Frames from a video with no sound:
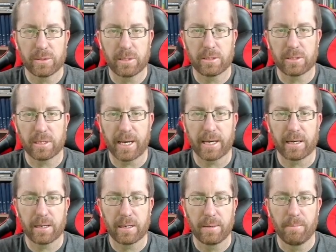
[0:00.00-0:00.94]
Looks like
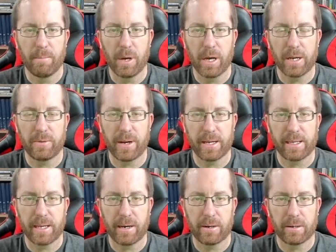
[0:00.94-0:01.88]
mud right
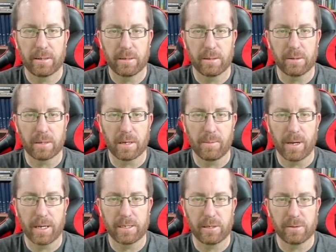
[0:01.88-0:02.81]
there. Oh, come
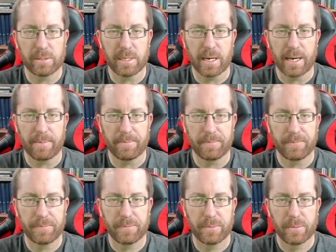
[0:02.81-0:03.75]
on, don't stop.
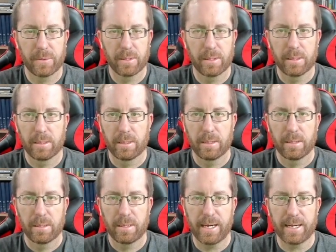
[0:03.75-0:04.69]

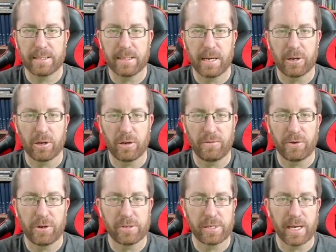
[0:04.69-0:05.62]
That is not good for
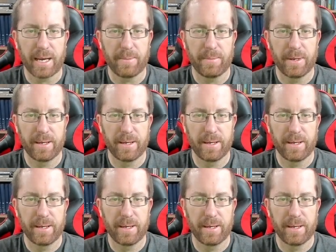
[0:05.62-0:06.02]
your time.